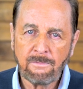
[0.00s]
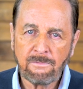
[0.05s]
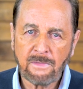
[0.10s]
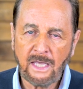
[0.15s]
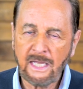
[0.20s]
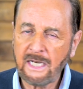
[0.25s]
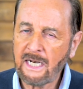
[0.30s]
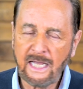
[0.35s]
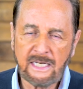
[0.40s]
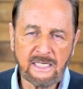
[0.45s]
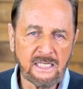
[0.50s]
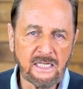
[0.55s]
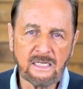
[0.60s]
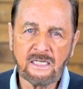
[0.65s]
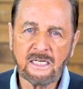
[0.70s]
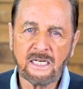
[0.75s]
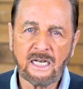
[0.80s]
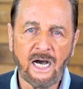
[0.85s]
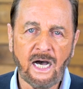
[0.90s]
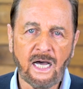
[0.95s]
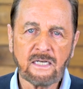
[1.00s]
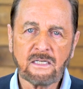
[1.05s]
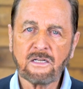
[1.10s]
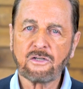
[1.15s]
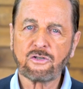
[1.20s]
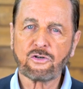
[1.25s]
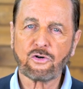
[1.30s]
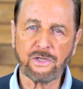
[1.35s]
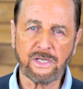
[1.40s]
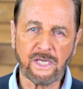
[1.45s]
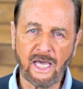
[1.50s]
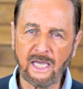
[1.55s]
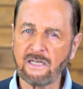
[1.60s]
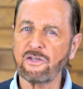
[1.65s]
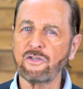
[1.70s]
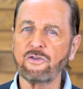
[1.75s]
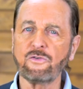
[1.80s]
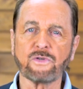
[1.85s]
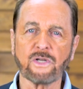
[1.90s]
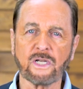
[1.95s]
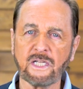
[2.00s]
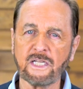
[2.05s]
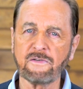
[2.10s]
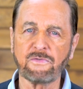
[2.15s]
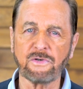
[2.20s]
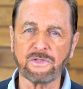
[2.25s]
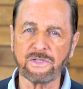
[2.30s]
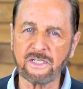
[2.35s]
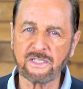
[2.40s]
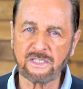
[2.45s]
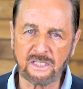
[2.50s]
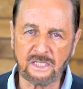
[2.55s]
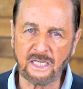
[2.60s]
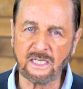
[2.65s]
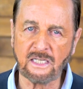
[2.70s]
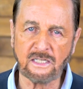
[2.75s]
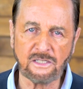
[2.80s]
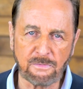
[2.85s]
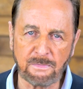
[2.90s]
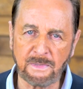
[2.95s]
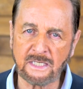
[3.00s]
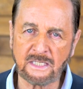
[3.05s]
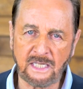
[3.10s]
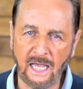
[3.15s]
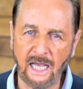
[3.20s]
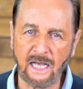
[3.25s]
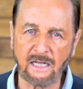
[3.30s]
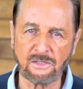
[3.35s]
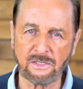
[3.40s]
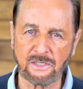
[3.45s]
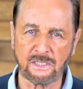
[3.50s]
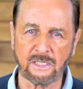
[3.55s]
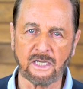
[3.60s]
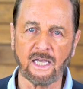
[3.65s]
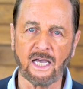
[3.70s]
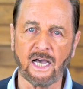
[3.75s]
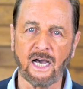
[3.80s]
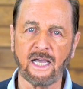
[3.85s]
And I did not create you to live with a siege mentality.